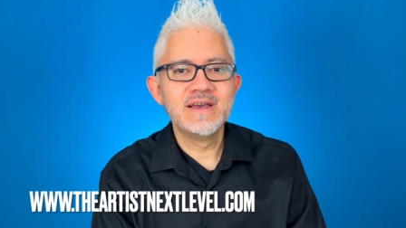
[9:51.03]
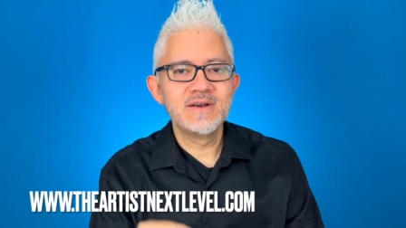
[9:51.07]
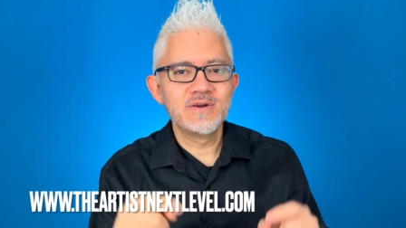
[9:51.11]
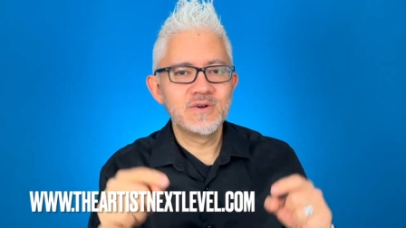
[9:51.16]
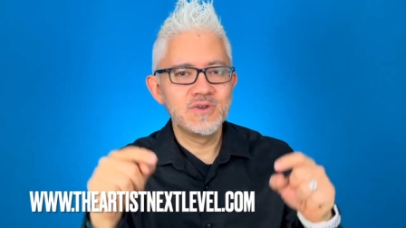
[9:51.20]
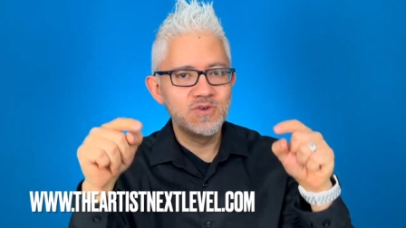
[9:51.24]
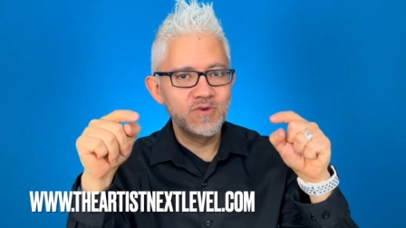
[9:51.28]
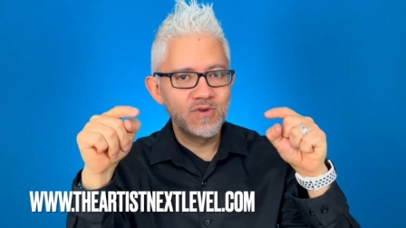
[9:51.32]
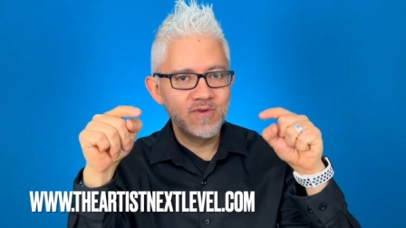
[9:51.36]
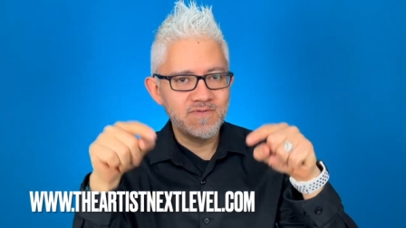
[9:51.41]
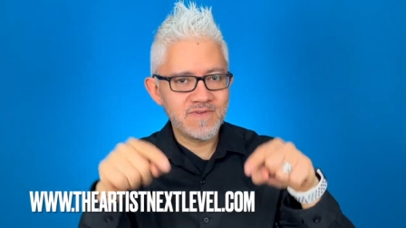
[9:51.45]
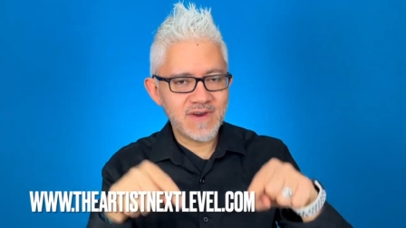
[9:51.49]
You
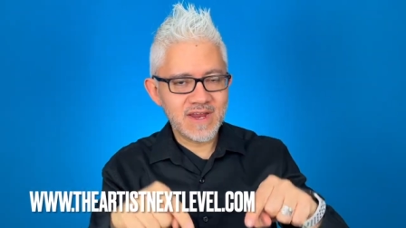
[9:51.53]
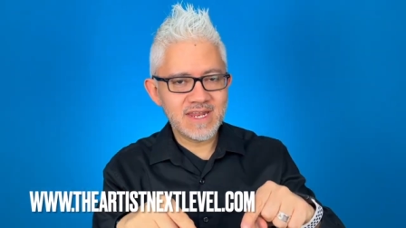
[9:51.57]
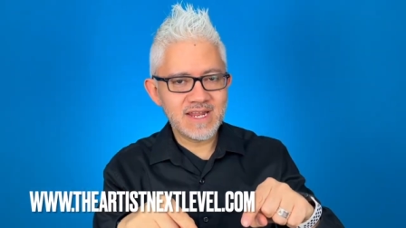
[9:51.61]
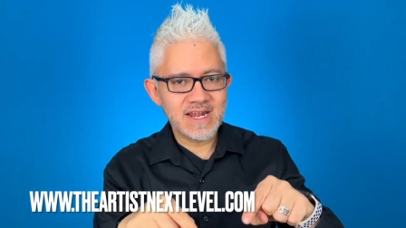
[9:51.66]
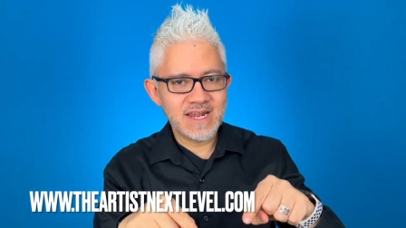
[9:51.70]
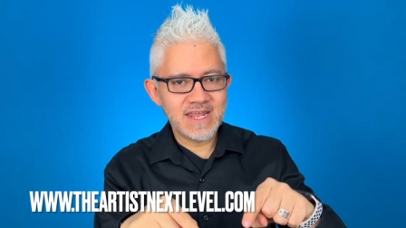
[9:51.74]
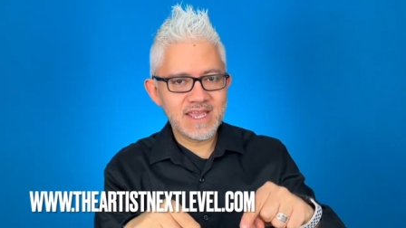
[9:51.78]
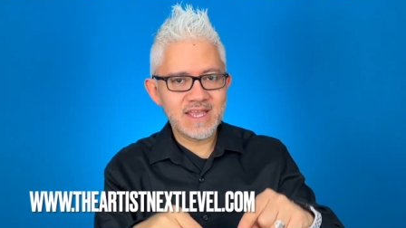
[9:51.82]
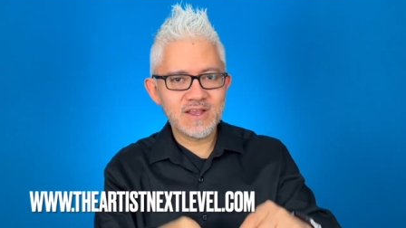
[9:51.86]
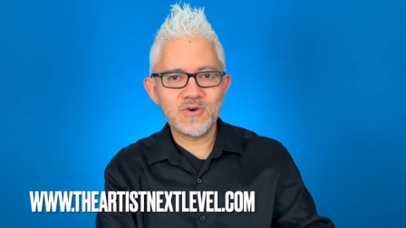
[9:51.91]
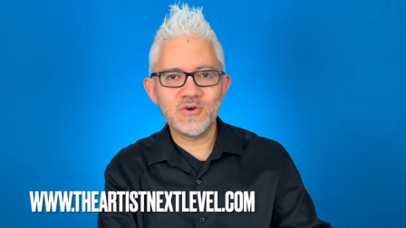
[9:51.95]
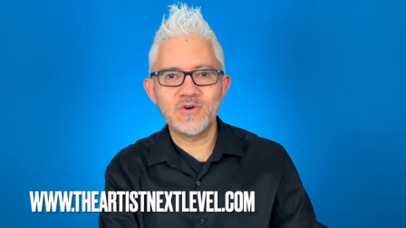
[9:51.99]
will find a
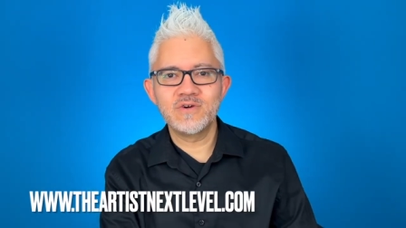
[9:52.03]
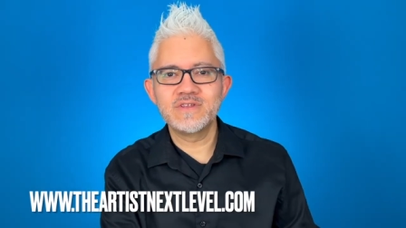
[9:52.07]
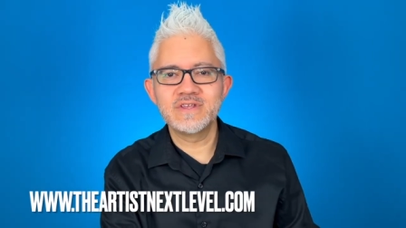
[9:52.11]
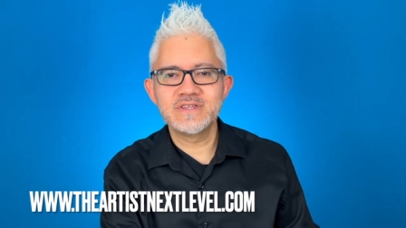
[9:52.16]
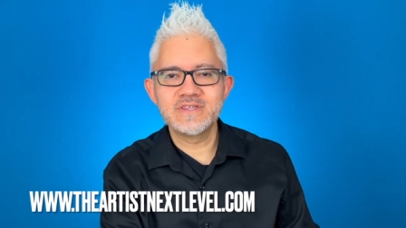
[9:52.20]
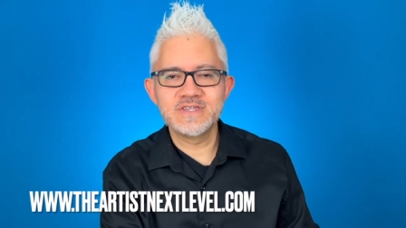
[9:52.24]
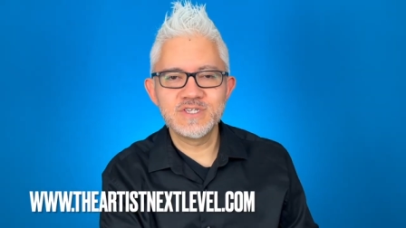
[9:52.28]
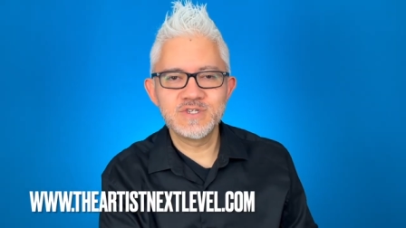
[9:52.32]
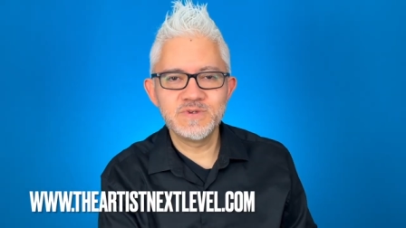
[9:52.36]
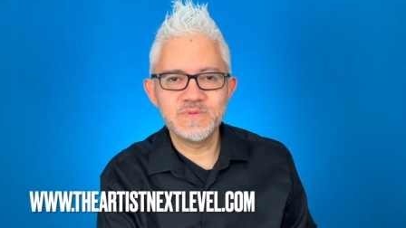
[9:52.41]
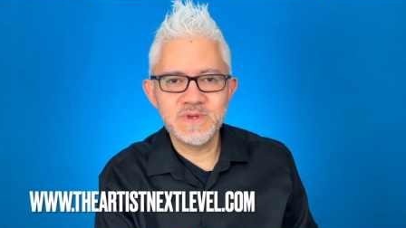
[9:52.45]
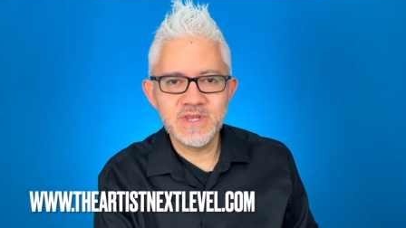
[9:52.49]
link under
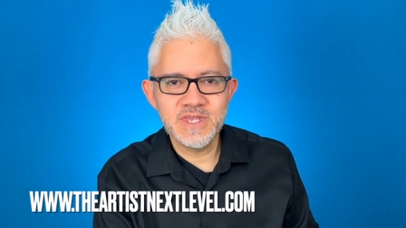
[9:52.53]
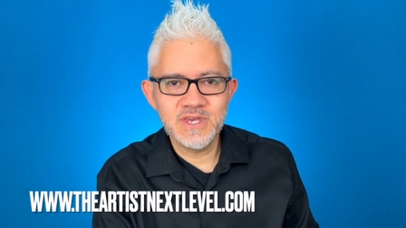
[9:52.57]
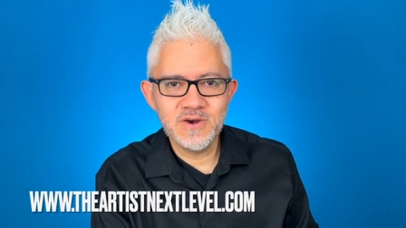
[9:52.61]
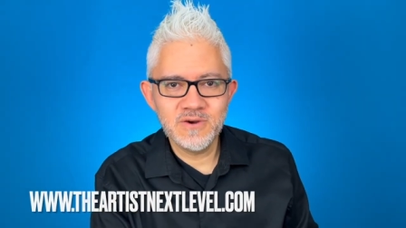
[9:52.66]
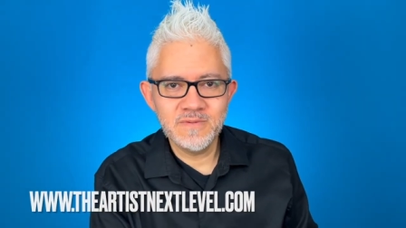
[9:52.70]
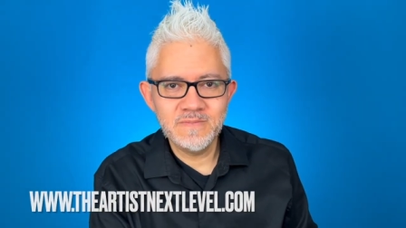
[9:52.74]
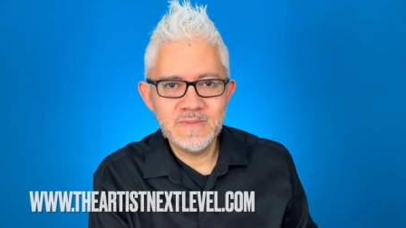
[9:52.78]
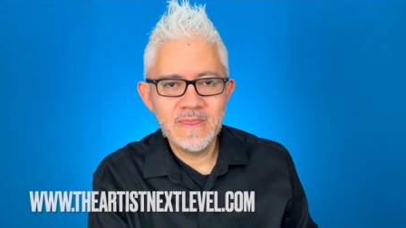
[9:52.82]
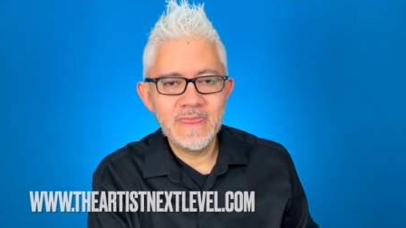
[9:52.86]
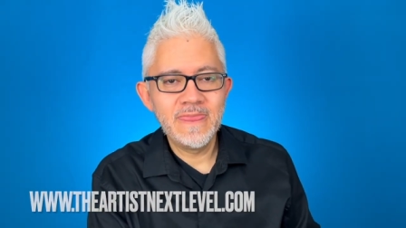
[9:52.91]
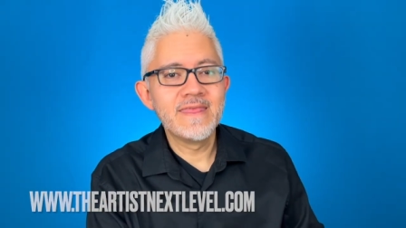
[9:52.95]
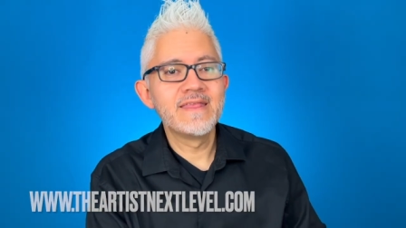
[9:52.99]
this video.
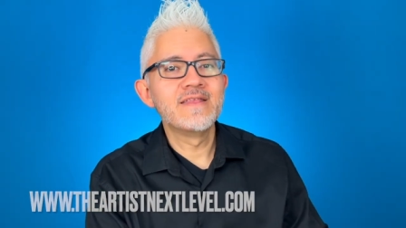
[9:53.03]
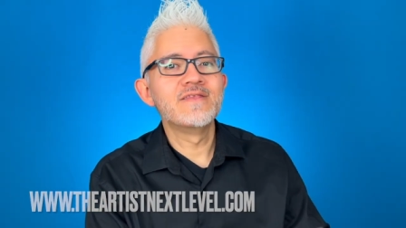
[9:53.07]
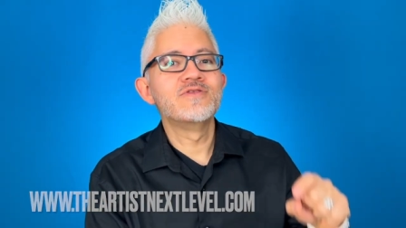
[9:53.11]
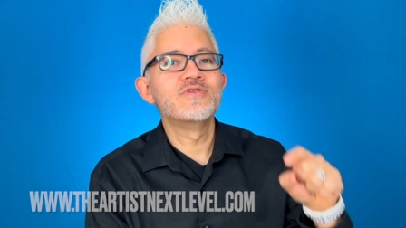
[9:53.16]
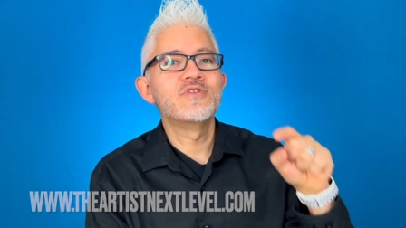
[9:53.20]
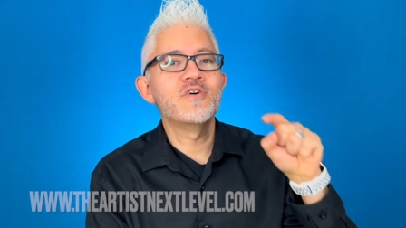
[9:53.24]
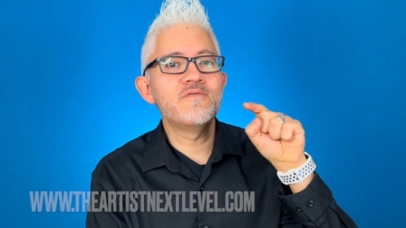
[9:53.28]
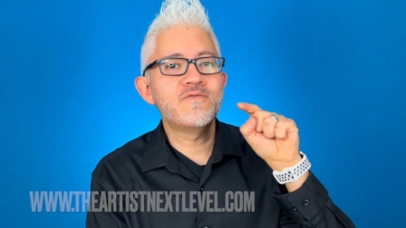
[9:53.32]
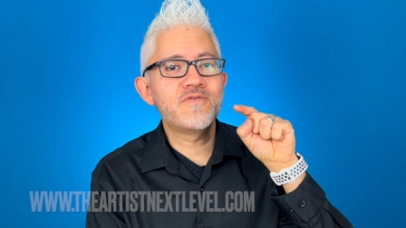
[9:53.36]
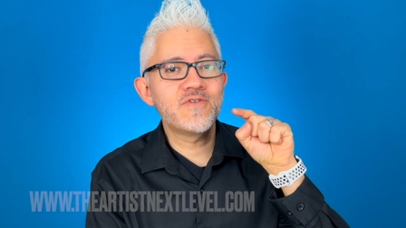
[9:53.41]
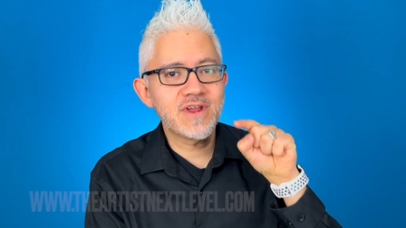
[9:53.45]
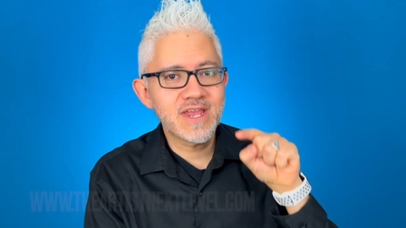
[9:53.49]

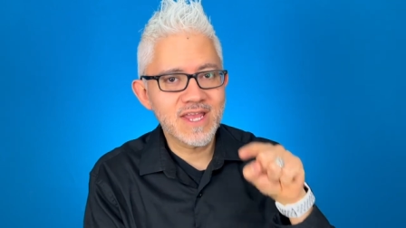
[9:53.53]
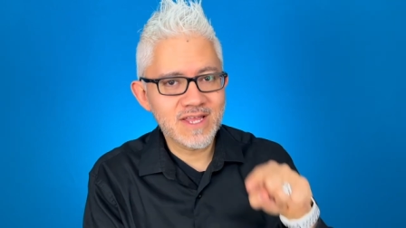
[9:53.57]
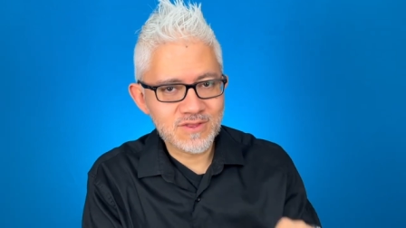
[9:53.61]
Don't forget